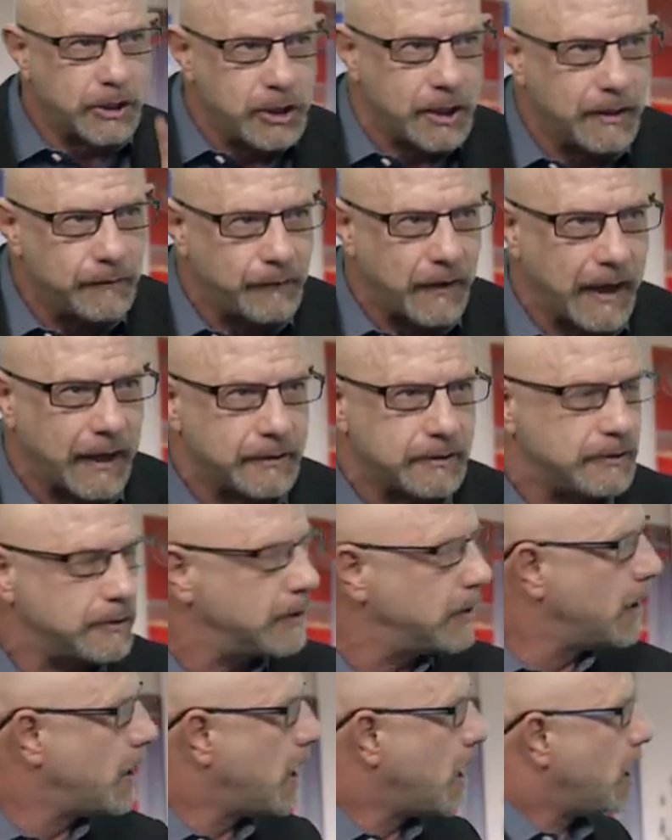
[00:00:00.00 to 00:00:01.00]
touching it
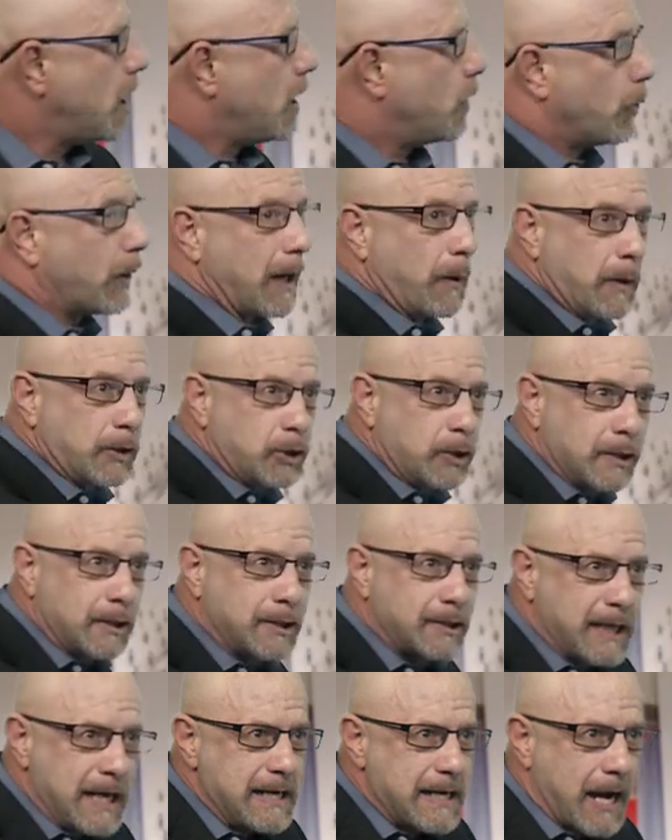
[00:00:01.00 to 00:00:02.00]
fast. What I want you
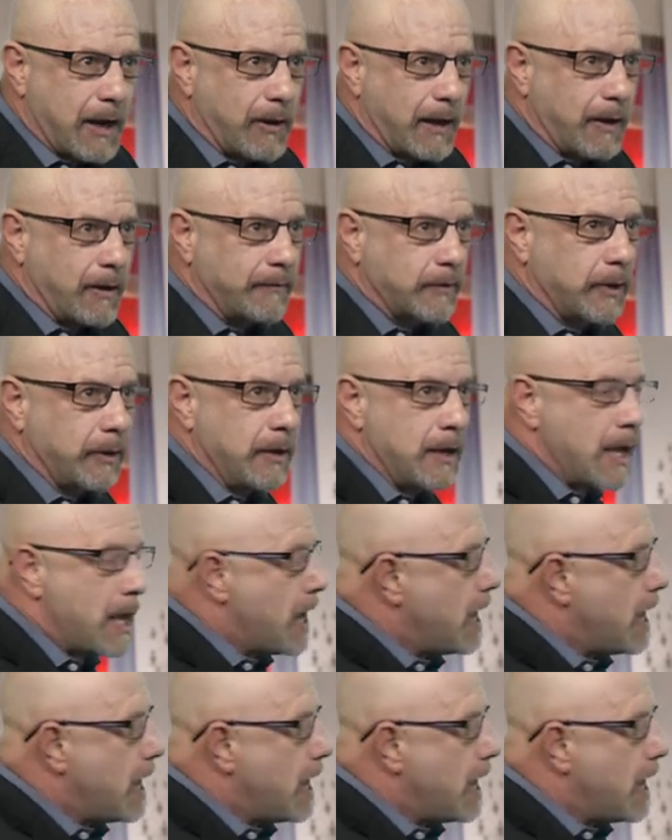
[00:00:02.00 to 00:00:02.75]
to see now, however,